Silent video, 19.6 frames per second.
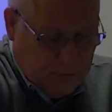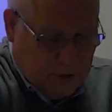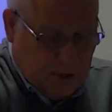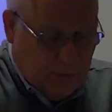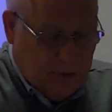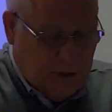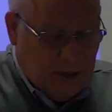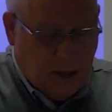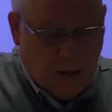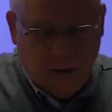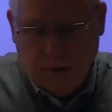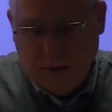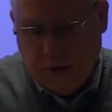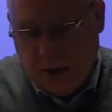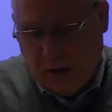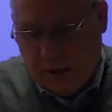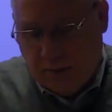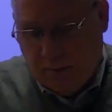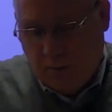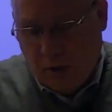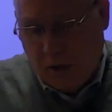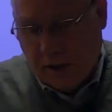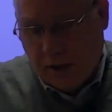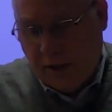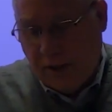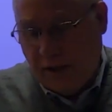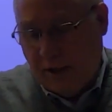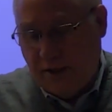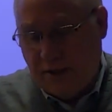some of the others on the
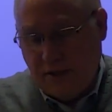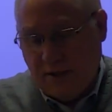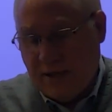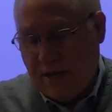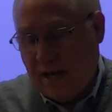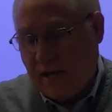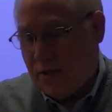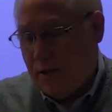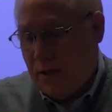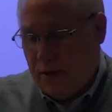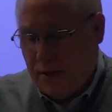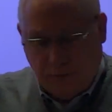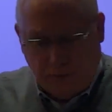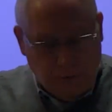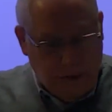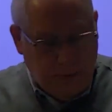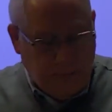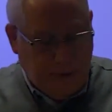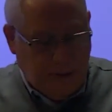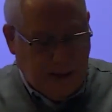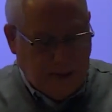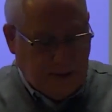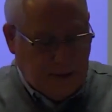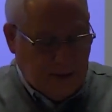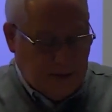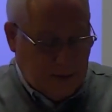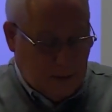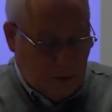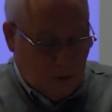market is actually 3
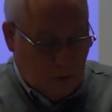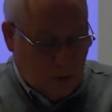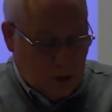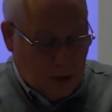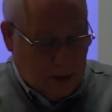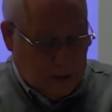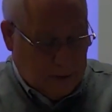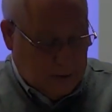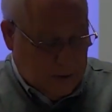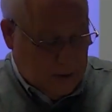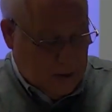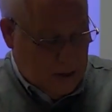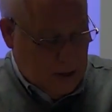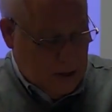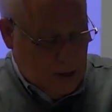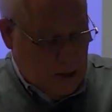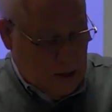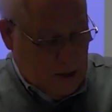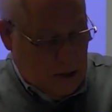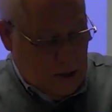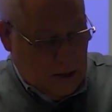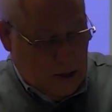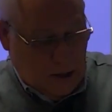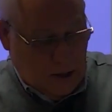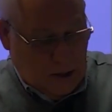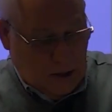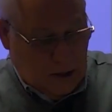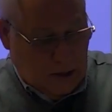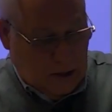pieces in one.
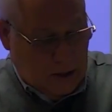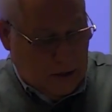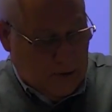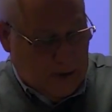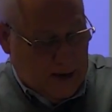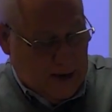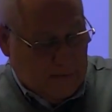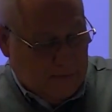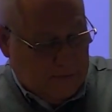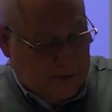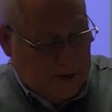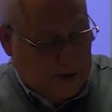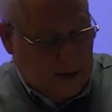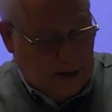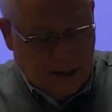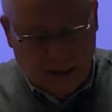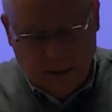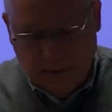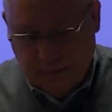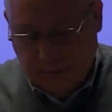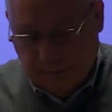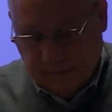You have the